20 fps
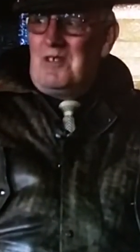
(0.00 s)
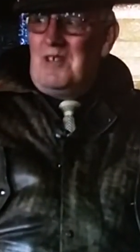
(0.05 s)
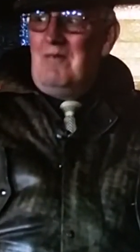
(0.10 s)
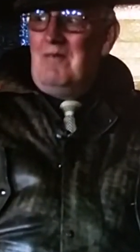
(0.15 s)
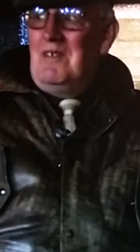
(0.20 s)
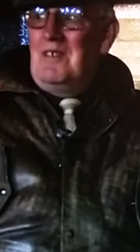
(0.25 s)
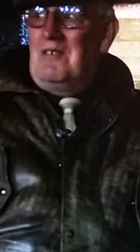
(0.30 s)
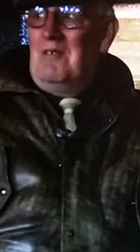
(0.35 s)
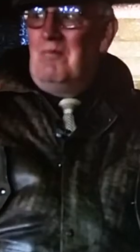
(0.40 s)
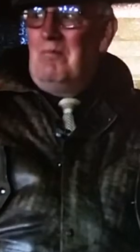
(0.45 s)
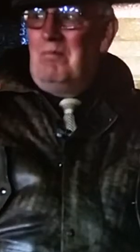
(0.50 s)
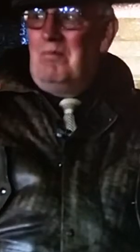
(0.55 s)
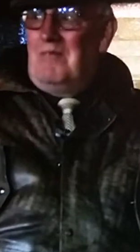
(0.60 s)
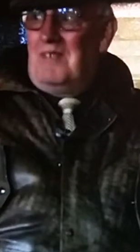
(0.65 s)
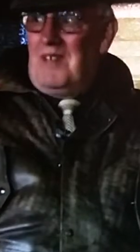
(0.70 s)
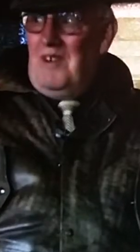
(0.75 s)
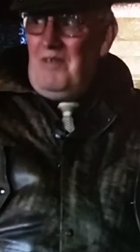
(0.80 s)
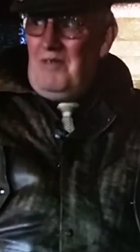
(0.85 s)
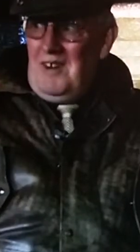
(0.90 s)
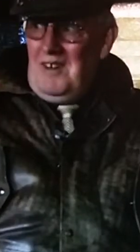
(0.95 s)
team that's
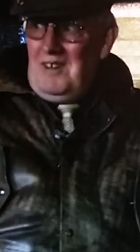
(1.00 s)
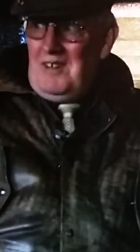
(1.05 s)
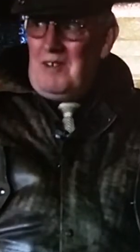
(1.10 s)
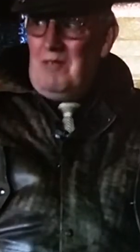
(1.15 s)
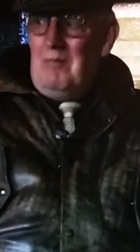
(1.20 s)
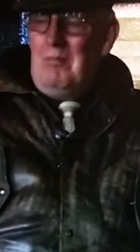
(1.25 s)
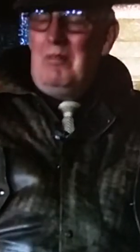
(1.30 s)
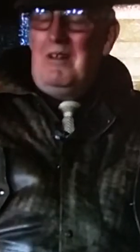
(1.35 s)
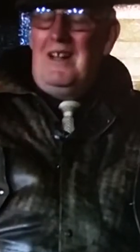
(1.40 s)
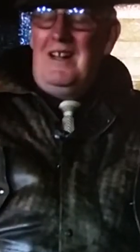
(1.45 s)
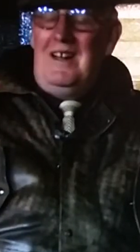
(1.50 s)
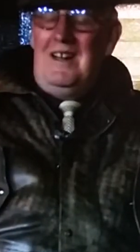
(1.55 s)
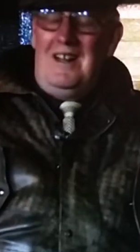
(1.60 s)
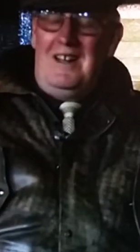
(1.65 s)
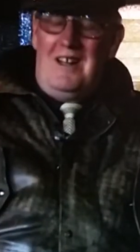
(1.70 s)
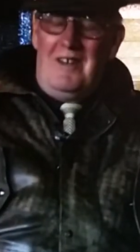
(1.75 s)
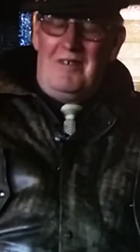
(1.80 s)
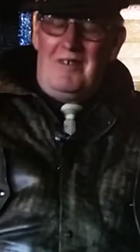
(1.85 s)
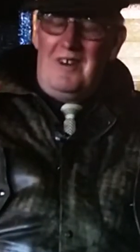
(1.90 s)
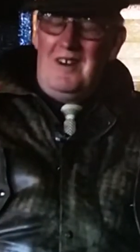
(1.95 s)
from different, completely
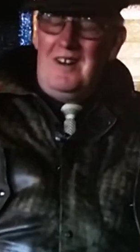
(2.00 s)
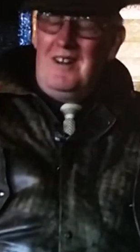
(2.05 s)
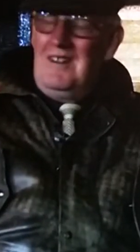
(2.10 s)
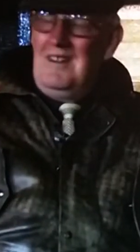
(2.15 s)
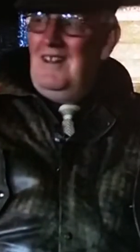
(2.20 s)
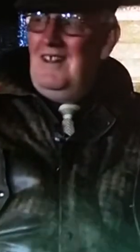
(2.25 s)
different.